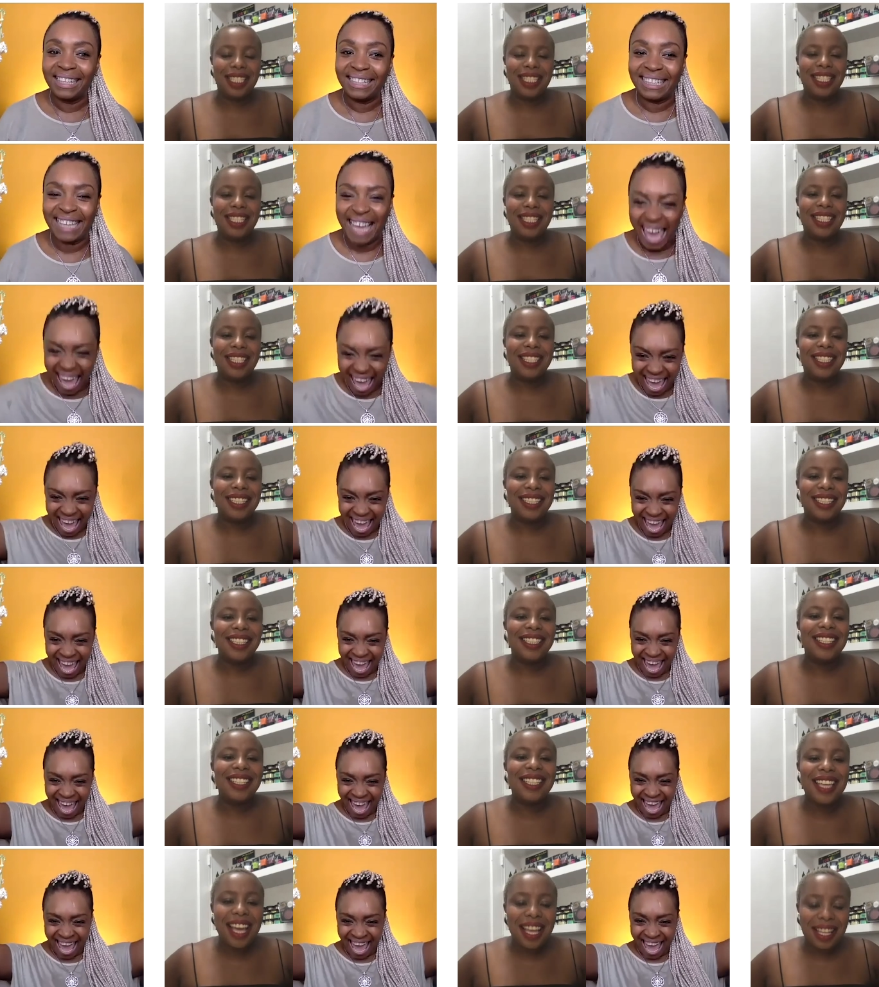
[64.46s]
Speaker 1: Yes.
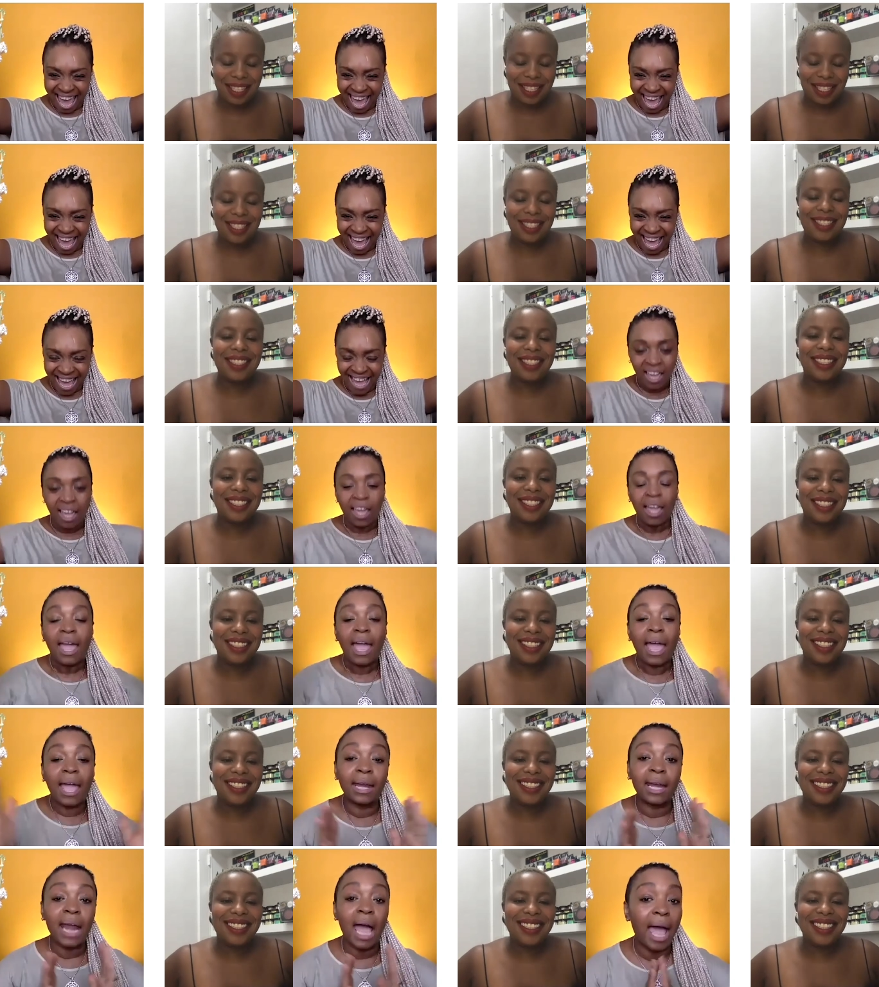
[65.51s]
yes.
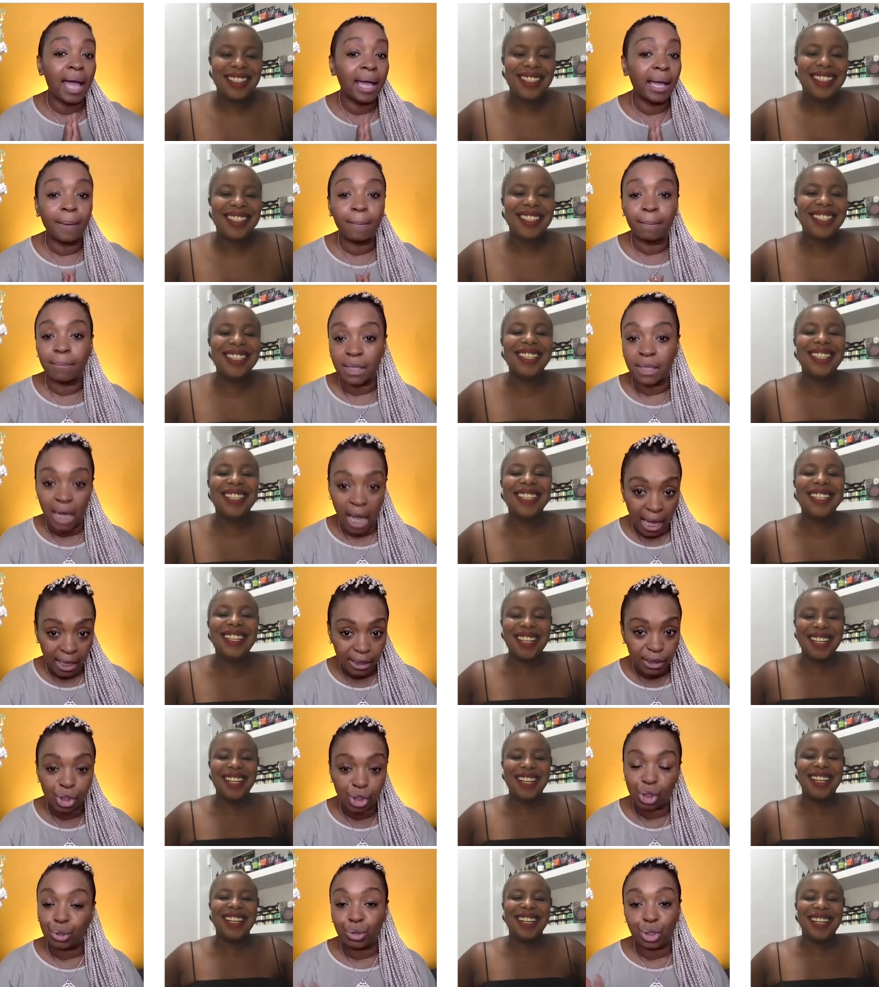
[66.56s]
And I am not too